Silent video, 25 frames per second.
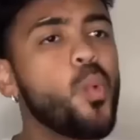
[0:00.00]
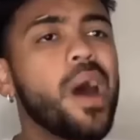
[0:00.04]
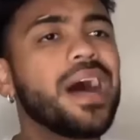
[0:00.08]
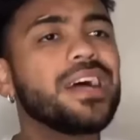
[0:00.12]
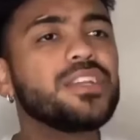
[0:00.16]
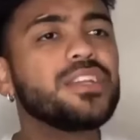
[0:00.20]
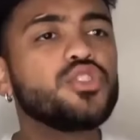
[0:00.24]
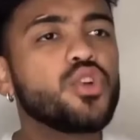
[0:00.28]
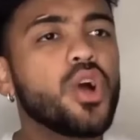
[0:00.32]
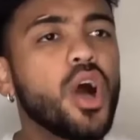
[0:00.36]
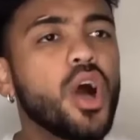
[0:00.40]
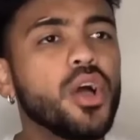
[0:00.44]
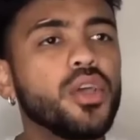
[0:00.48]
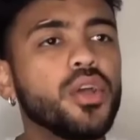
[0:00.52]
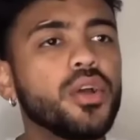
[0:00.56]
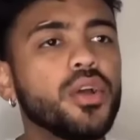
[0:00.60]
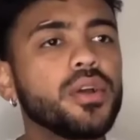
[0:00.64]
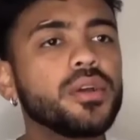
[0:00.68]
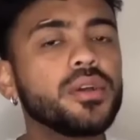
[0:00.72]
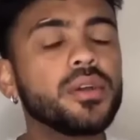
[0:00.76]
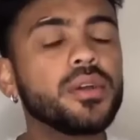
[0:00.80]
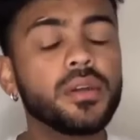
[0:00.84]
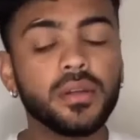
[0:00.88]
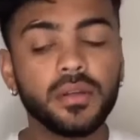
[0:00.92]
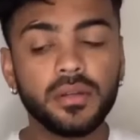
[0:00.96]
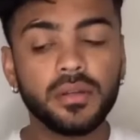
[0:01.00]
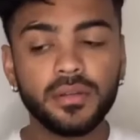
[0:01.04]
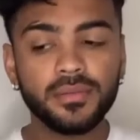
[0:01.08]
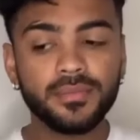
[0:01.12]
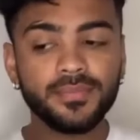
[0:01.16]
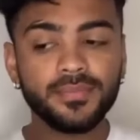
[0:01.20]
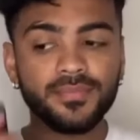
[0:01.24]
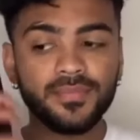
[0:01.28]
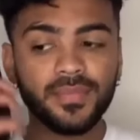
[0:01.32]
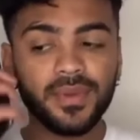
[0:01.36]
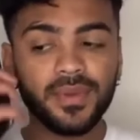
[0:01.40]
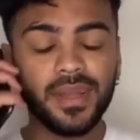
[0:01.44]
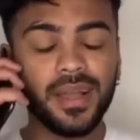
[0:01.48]
Why'd you call your...
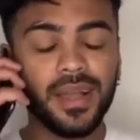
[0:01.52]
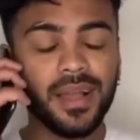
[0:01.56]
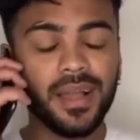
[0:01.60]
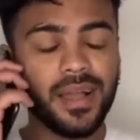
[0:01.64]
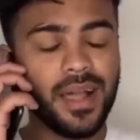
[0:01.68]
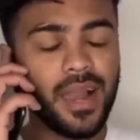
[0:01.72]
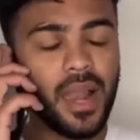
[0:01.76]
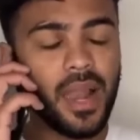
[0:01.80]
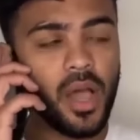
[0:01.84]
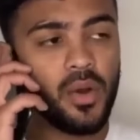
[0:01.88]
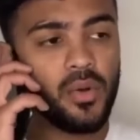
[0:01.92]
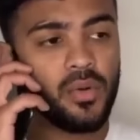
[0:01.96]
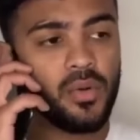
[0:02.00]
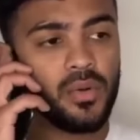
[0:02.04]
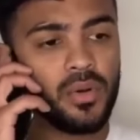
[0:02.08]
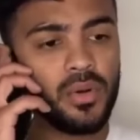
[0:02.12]
Hello?